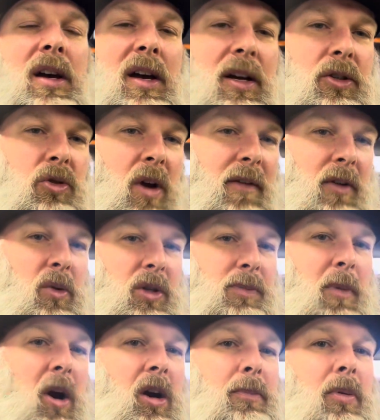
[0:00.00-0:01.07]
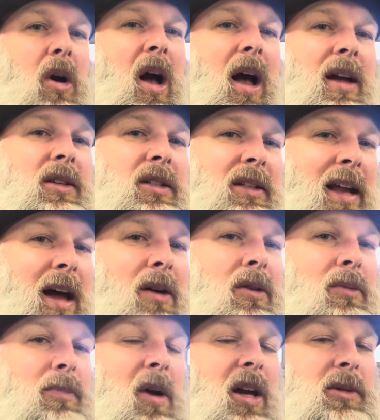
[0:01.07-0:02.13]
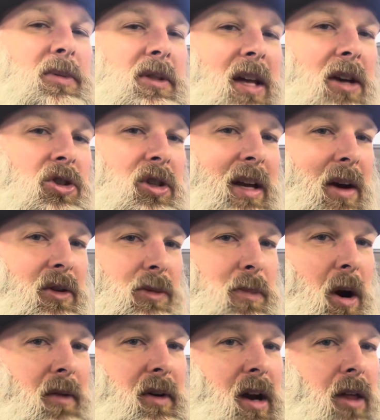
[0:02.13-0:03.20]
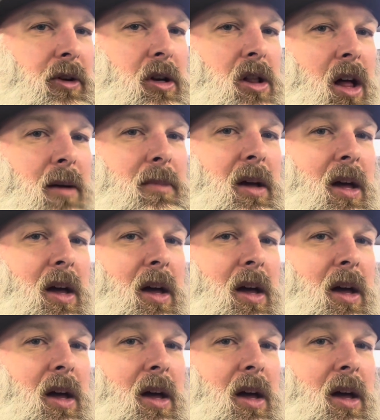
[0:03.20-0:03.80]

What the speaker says: Trevor was part of Prize and now Prize Possession. Now he's part of another club.